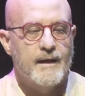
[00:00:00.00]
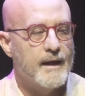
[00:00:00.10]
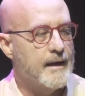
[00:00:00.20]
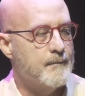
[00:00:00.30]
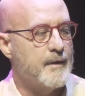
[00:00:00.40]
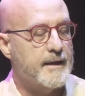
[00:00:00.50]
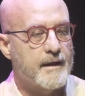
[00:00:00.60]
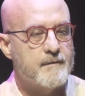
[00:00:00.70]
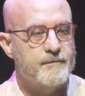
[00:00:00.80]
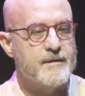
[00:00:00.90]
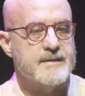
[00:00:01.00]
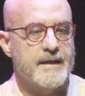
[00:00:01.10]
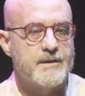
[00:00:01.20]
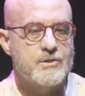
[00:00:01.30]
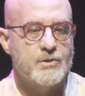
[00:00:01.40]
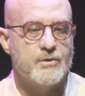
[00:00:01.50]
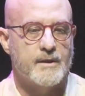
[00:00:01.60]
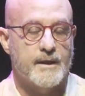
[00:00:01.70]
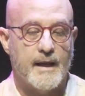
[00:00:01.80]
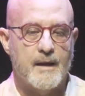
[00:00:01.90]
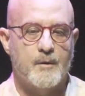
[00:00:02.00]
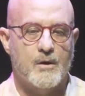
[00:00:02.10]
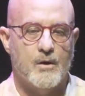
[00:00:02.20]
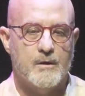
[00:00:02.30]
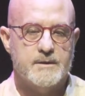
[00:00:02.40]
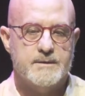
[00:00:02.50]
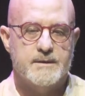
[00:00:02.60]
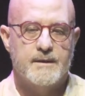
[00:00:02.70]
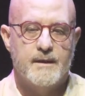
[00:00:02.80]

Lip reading: that can fit into the cable cars,